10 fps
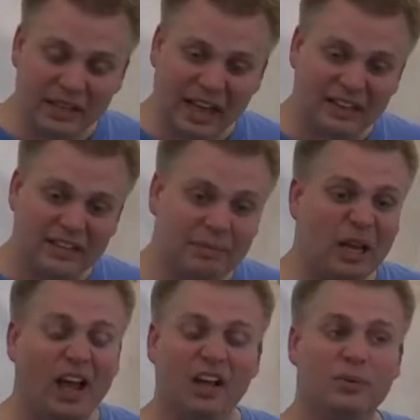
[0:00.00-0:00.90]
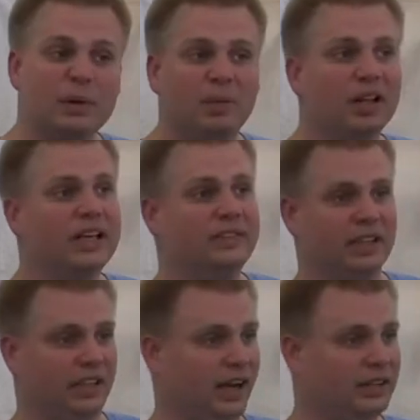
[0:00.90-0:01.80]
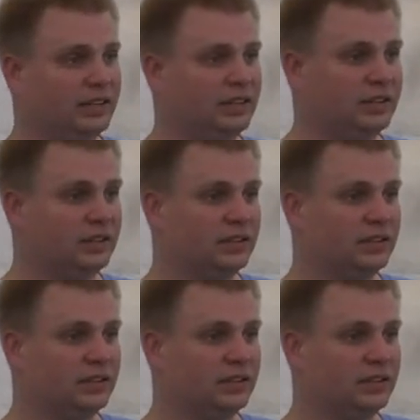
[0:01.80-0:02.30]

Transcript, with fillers: is because we believe it does.